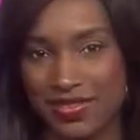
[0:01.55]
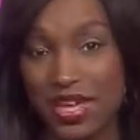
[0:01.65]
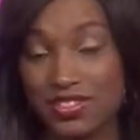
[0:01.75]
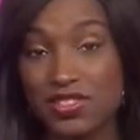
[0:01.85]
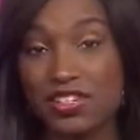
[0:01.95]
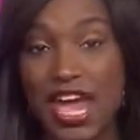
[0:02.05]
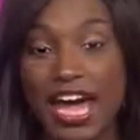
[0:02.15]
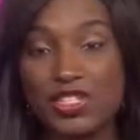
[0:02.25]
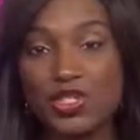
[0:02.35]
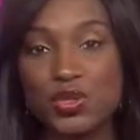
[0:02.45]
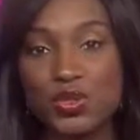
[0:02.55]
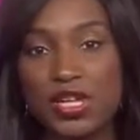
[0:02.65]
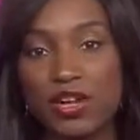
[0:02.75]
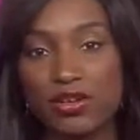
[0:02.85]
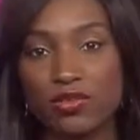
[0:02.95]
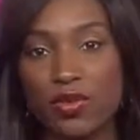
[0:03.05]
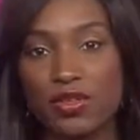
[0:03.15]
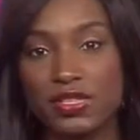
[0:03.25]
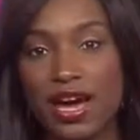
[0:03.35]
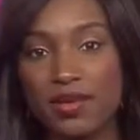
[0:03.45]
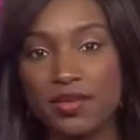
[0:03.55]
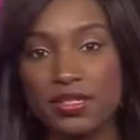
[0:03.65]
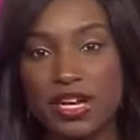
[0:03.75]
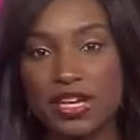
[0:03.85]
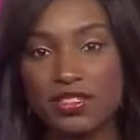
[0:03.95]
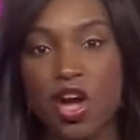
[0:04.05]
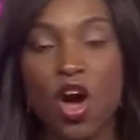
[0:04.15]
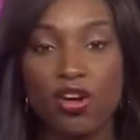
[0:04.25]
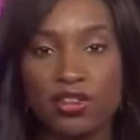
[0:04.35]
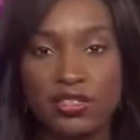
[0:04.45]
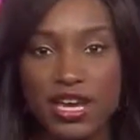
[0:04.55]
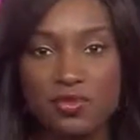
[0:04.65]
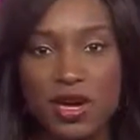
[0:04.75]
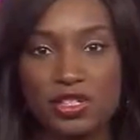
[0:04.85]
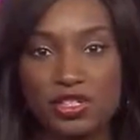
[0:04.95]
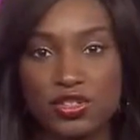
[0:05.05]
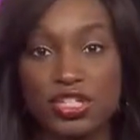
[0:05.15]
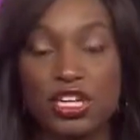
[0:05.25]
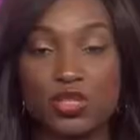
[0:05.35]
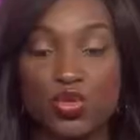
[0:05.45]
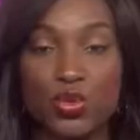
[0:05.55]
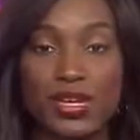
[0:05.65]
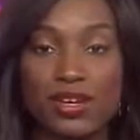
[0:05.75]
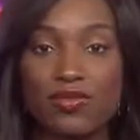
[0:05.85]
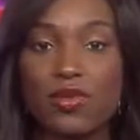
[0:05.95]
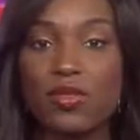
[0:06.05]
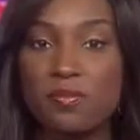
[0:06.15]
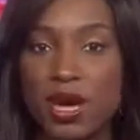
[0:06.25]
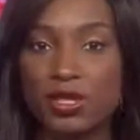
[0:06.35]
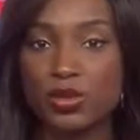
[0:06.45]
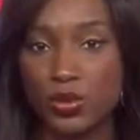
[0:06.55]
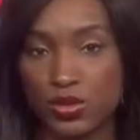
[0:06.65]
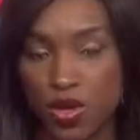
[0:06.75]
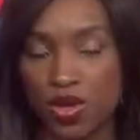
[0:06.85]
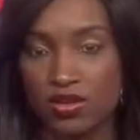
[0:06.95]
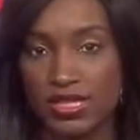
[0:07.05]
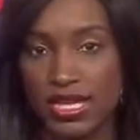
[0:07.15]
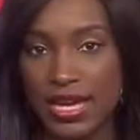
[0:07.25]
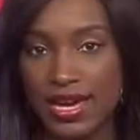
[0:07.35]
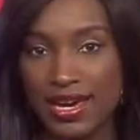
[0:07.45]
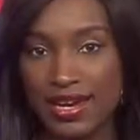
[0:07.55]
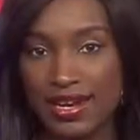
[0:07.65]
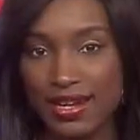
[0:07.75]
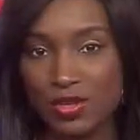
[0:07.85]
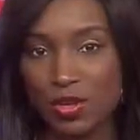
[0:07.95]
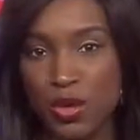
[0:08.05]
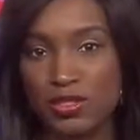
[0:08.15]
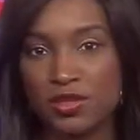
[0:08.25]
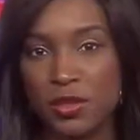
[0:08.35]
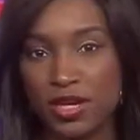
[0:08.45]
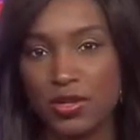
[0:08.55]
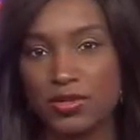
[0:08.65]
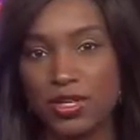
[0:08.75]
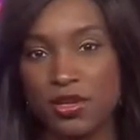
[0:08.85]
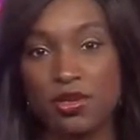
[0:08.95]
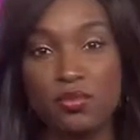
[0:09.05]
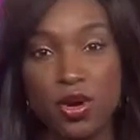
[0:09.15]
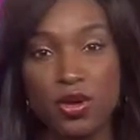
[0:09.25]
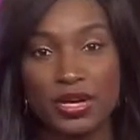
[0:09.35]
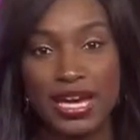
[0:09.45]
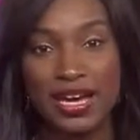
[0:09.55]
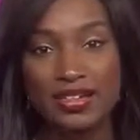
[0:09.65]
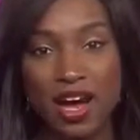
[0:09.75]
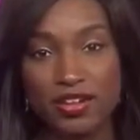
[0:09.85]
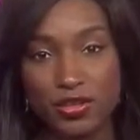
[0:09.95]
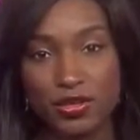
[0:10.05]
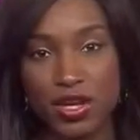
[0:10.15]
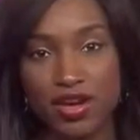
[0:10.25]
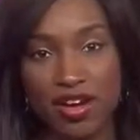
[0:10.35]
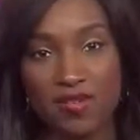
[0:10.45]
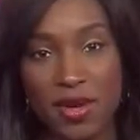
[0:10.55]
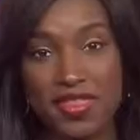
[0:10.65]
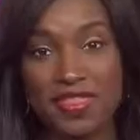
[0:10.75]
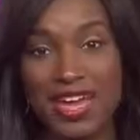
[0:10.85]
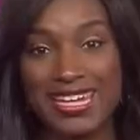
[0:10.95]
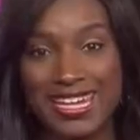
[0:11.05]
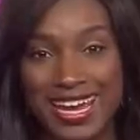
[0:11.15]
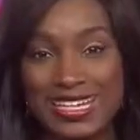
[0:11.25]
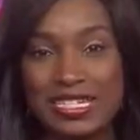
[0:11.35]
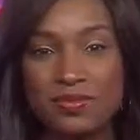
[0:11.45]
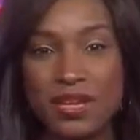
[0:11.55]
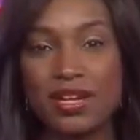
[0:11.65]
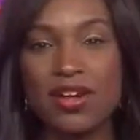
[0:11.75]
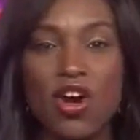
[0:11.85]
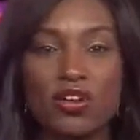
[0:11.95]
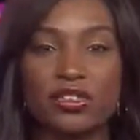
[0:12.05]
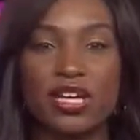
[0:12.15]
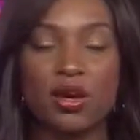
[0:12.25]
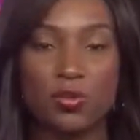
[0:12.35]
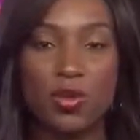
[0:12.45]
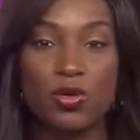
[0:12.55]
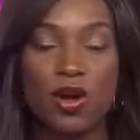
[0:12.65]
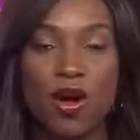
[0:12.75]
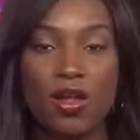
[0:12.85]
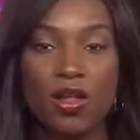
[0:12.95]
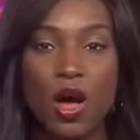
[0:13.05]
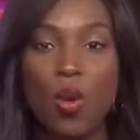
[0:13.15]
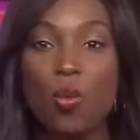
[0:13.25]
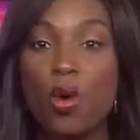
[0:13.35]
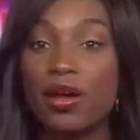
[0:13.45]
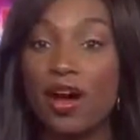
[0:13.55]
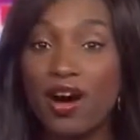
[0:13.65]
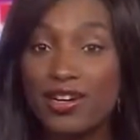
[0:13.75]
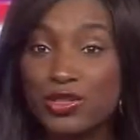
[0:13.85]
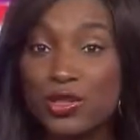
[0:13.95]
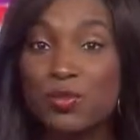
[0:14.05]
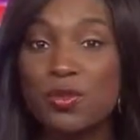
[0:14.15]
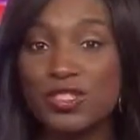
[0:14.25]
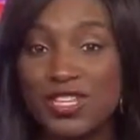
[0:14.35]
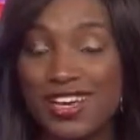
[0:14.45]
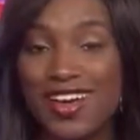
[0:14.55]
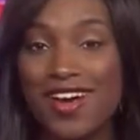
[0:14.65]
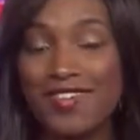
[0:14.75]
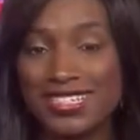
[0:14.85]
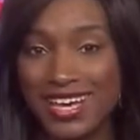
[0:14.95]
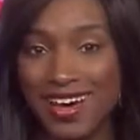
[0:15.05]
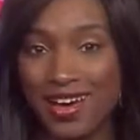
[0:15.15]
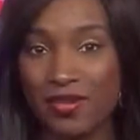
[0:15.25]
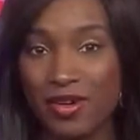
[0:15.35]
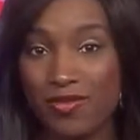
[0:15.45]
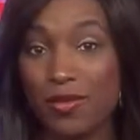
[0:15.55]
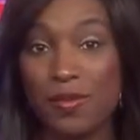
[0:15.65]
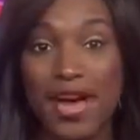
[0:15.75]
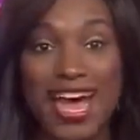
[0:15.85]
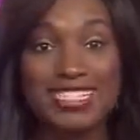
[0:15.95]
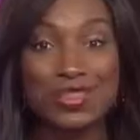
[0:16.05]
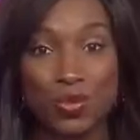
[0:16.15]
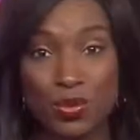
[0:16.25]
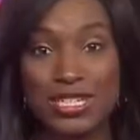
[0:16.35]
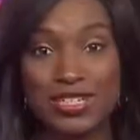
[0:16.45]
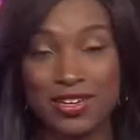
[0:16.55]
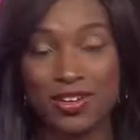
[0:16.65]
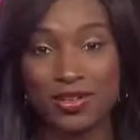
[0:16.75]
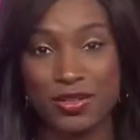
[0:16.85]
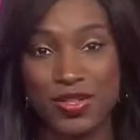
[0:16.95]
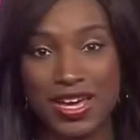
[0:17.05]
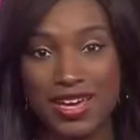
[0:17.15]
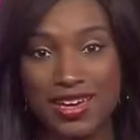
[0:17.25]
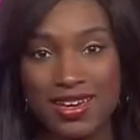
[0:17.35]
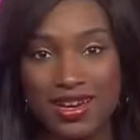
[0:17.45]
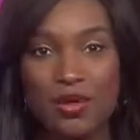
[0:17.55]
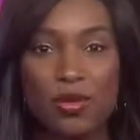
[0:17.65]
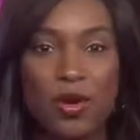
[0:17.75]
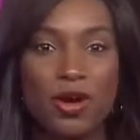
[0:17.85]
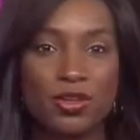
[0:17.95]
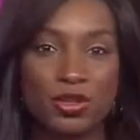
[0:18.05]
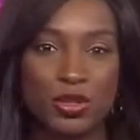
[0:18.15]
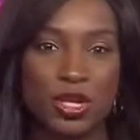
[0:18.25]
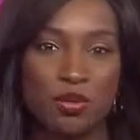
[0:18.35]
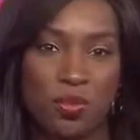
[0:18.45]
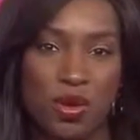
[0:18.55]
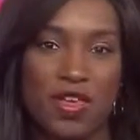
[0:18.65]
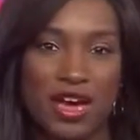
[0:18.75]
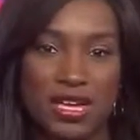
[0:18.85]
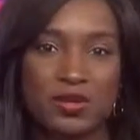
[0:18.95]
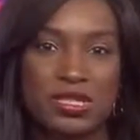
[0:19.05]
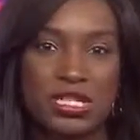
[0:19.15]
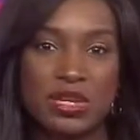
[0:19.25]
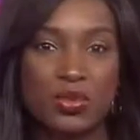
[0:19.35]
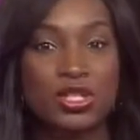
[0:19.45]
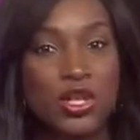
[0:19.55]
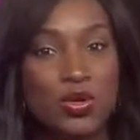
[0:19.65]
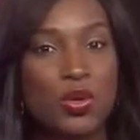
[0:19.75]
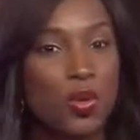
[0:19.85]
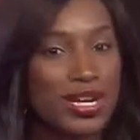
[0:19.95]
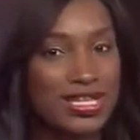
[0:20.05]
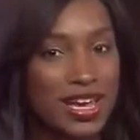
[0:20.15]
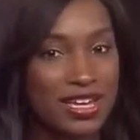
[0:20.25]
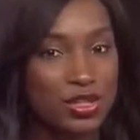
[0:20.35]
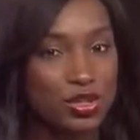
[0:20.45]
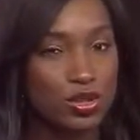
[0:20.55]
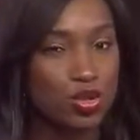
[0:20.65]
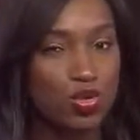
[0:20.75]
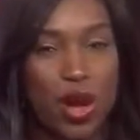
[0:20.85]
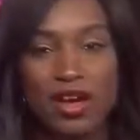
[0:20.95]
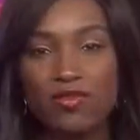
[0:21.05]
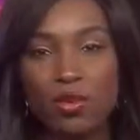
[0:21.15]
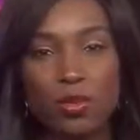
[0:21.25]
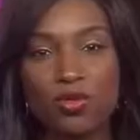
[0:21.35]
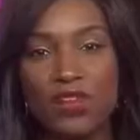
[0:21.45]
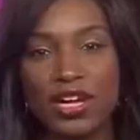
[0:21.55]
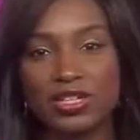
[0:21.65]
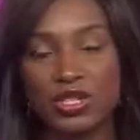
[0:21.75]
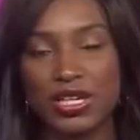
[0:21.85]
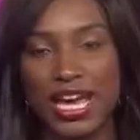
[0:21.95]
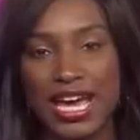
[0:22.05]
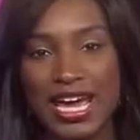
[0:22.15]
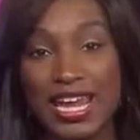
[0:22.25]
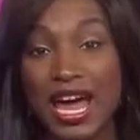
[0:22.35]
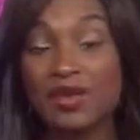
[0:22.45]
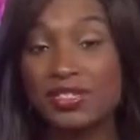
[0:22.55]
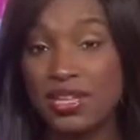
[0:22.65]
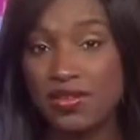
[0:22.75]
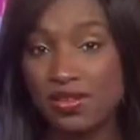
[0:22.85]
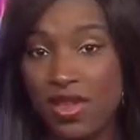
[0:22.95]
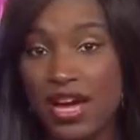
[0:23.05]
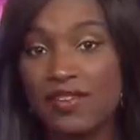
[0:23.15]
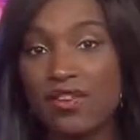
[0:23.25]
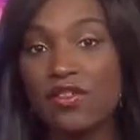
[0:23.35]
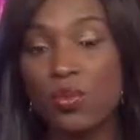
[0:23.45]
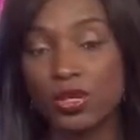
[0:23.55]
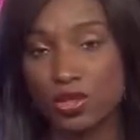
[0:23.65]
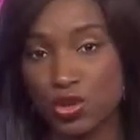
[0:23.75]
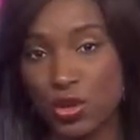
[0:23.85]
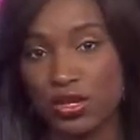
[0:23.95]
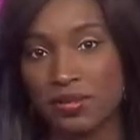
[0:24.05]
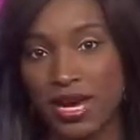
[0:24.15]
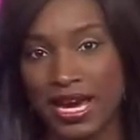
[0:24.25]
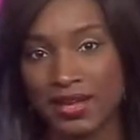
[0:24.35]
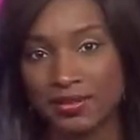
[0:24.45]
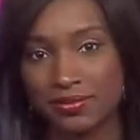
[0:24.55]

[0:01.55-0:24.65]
That's the national standard for the time it takes a heart attack patient to get treated for the best results. And at Intermountain Medical Center in Murray, doctors there have met that 90-minute heart attack protocol 100% of the time for the past three years. In our partnership with IMC, we show you what it takes to strive for perfection and how it saved the life of a West Jordan man.